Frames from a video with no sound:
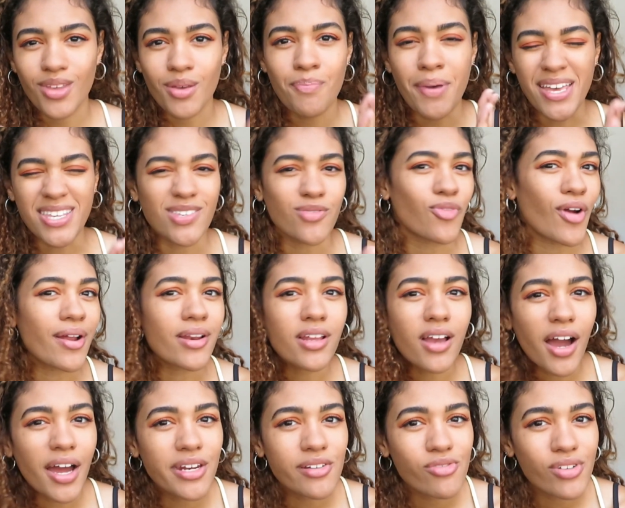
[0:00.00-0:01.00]
best
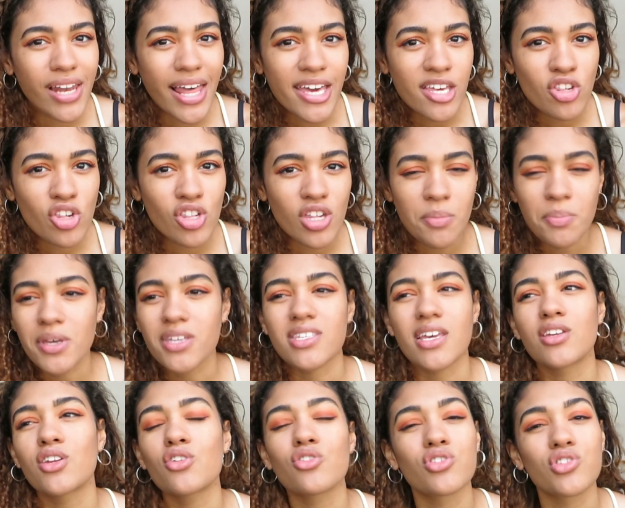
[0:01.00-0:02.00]
friend kind of relationship because
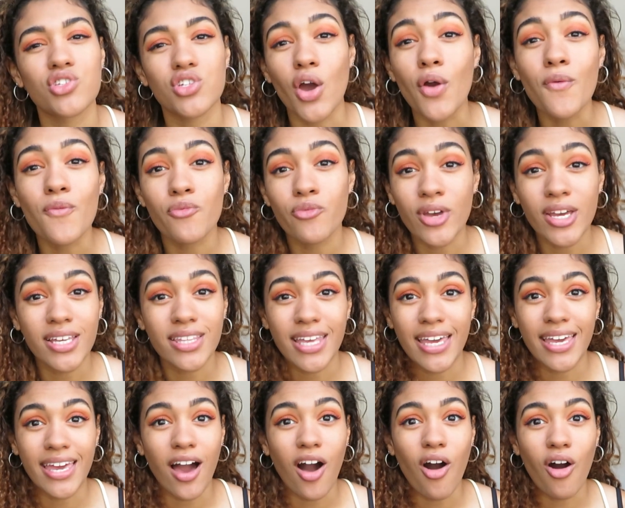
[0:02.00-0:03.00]
I just don't think
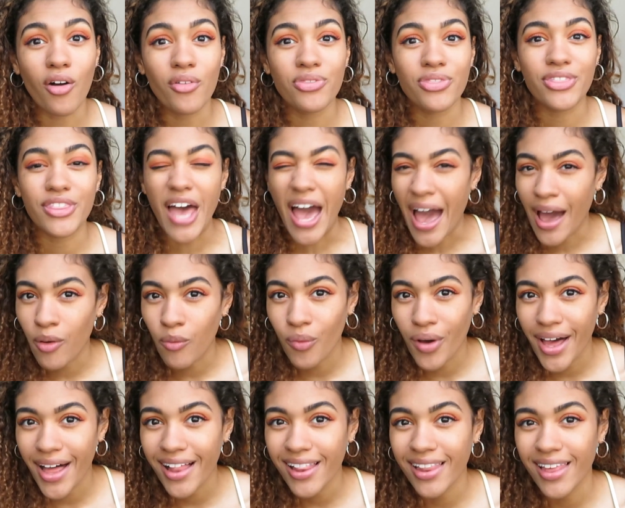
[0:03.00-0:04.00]
they get on that
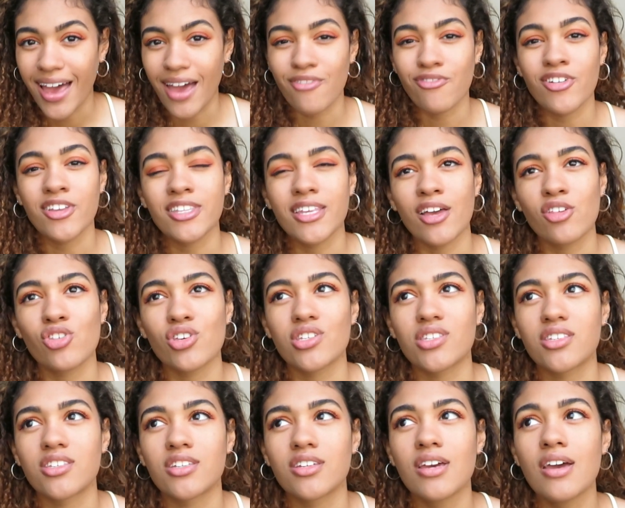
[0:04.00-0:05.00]
well. I think they're
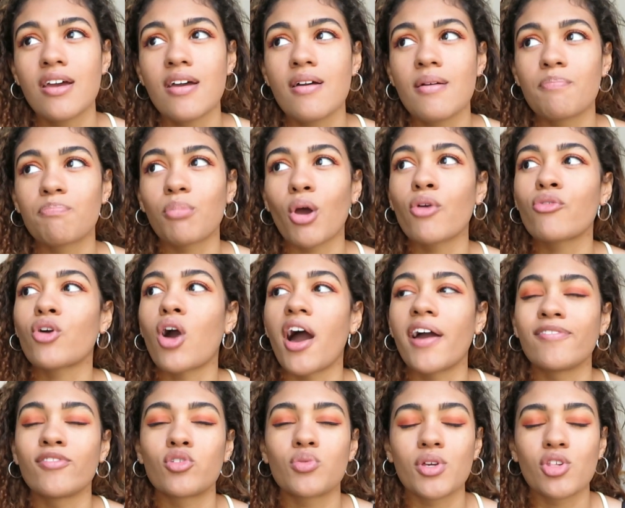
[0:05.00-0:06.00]
just both
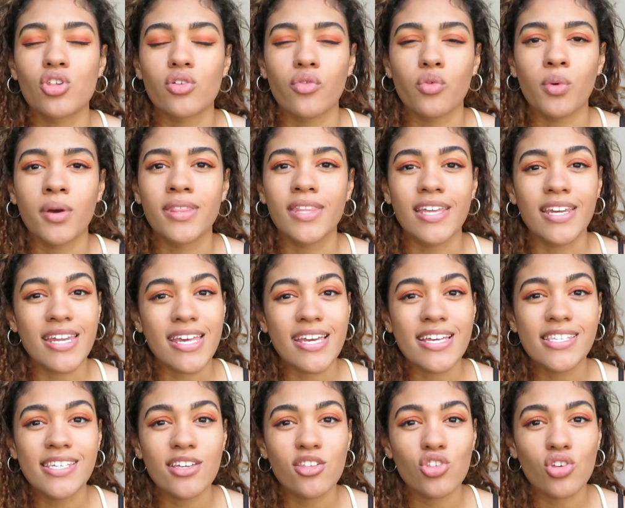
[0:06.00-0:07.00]
kind to each other when they
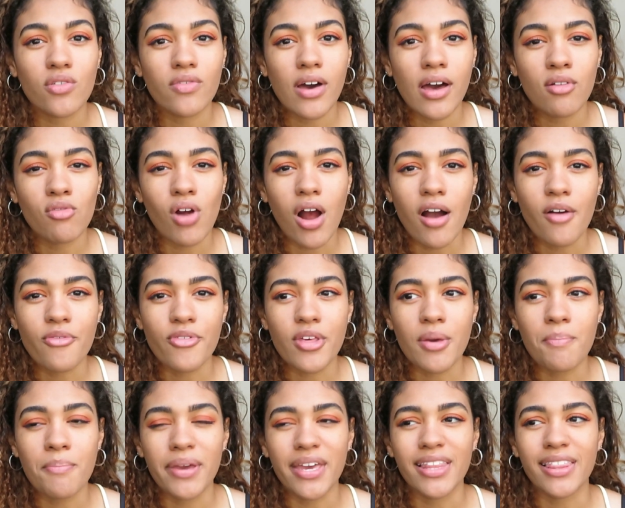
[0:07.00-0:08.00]
need each other rather
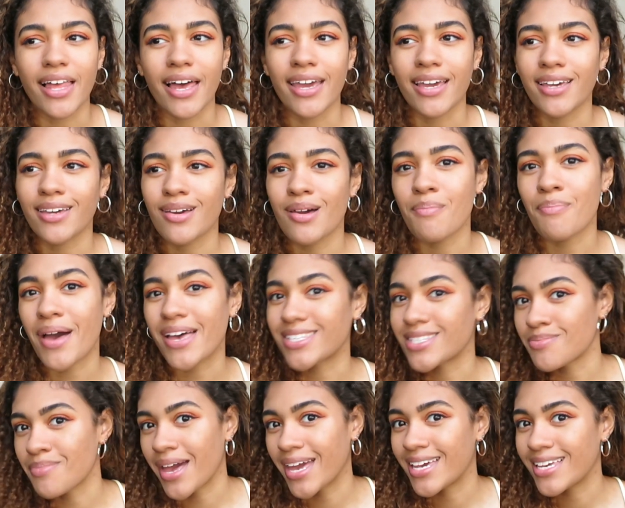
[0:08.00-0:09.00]
than being like
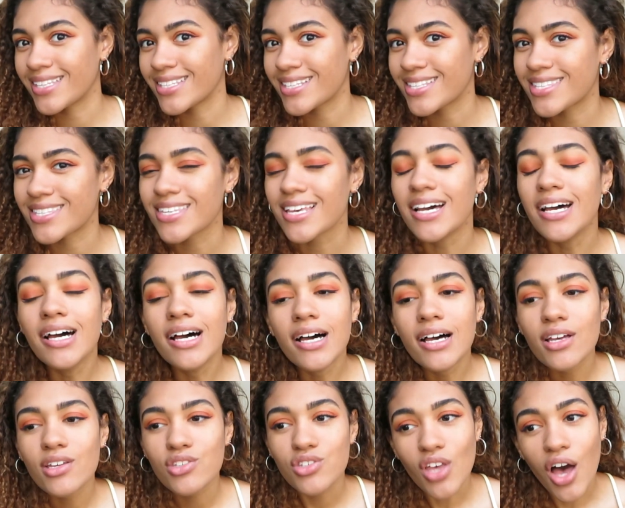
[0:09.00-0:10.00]
best mates.
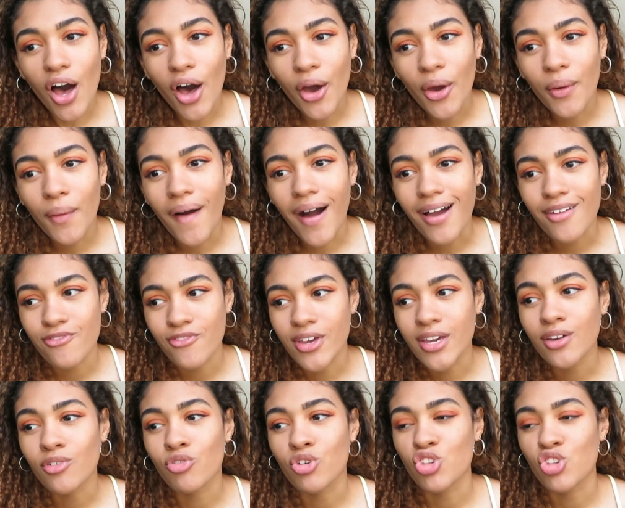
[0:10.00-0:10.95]
So I think